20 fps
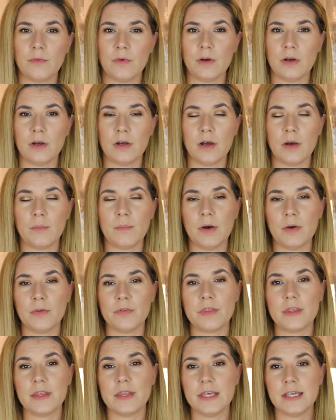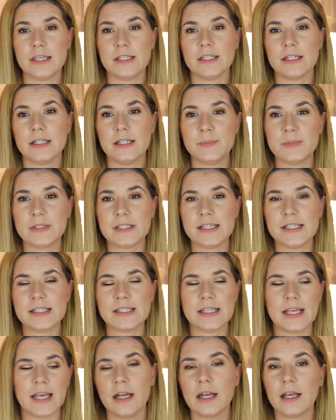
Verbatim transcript: uh, about these lipsticks,